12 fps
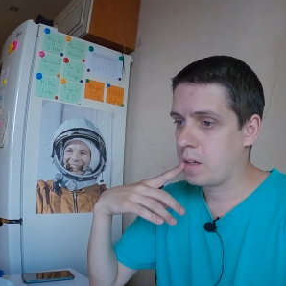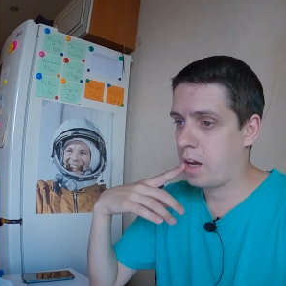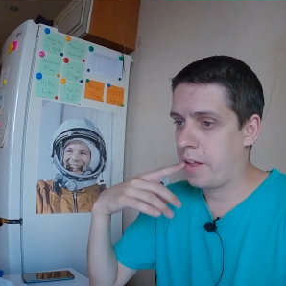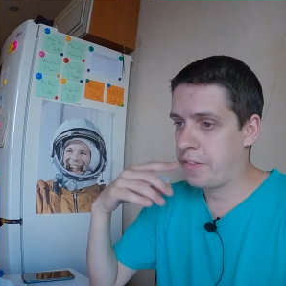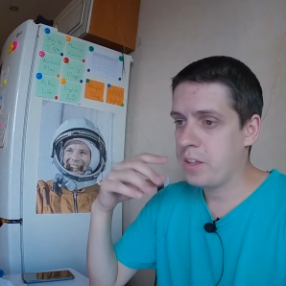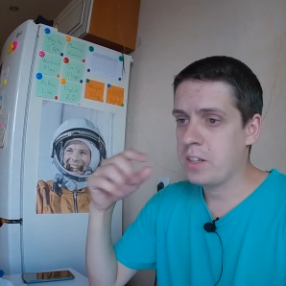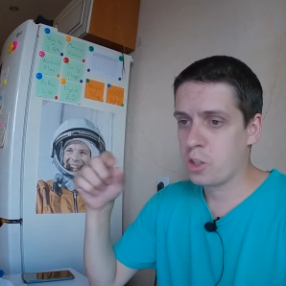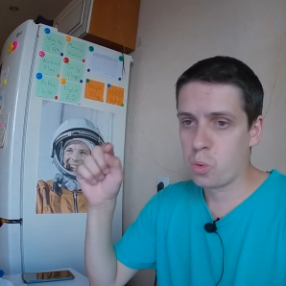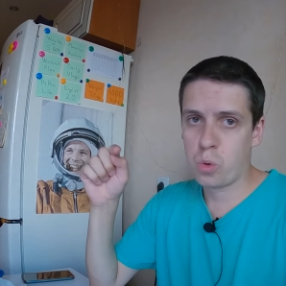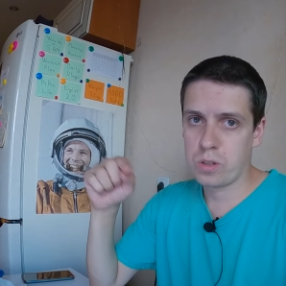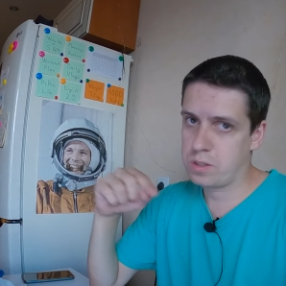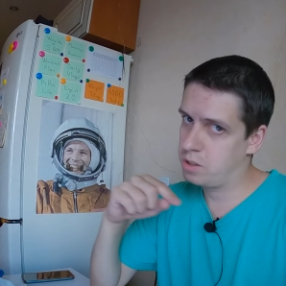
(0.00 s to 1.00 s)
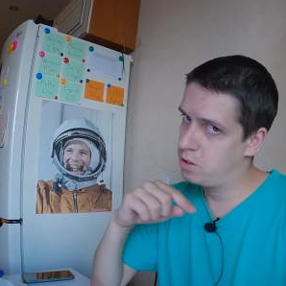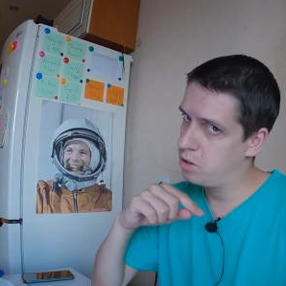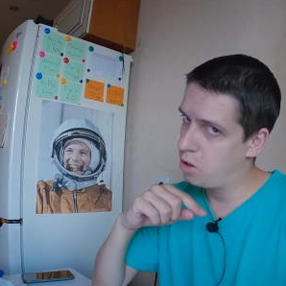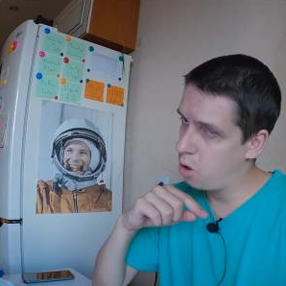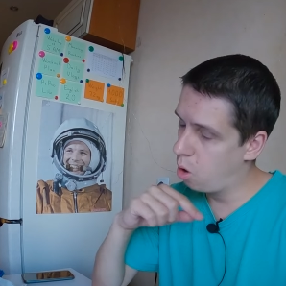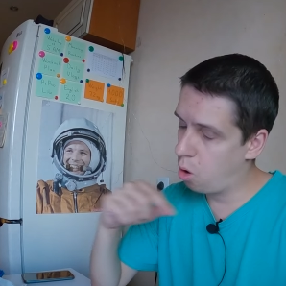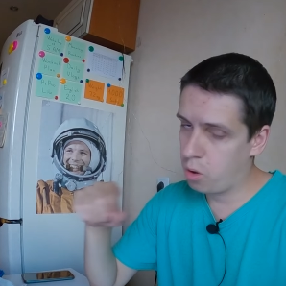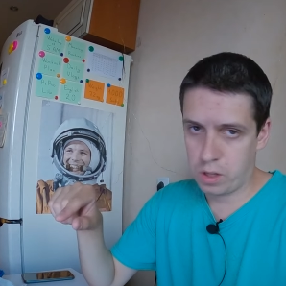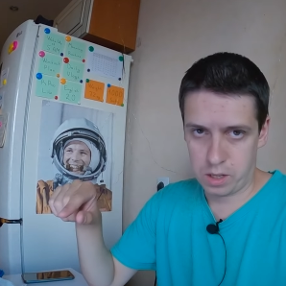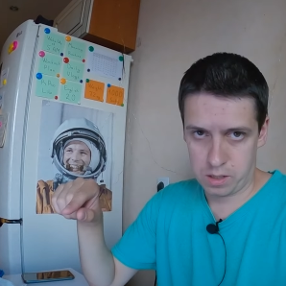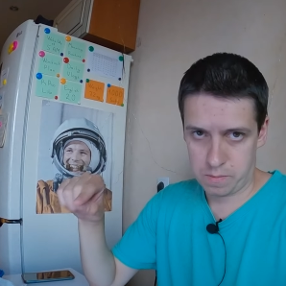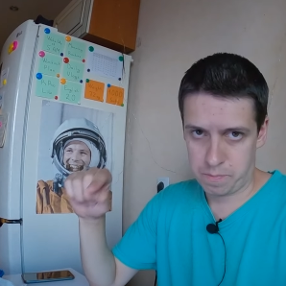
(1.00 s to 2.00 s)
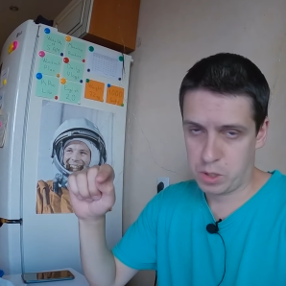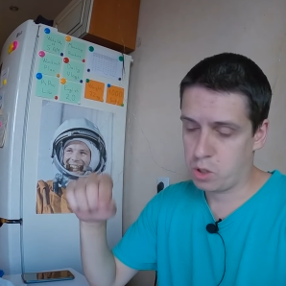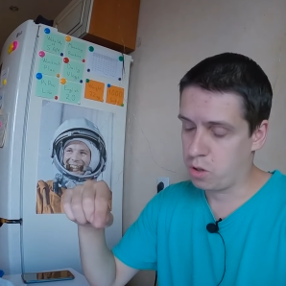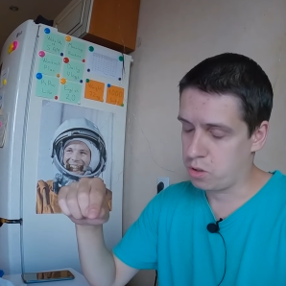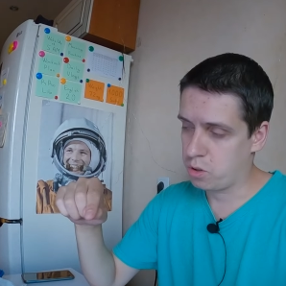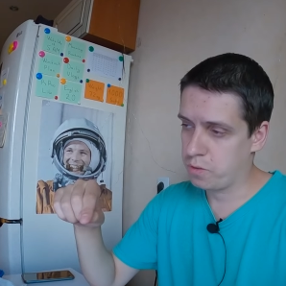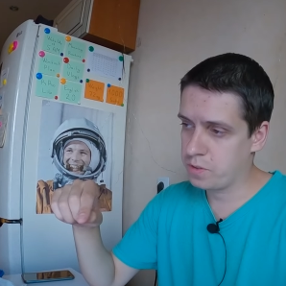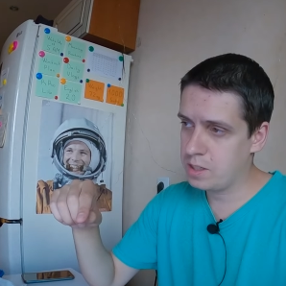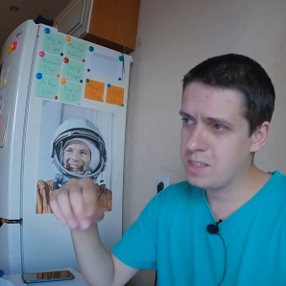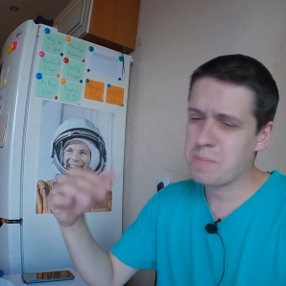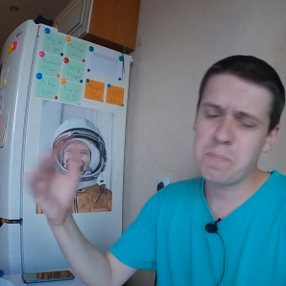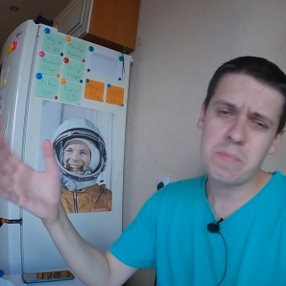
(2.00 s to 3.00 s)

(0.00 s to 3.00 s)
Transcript: I think it was only because of this,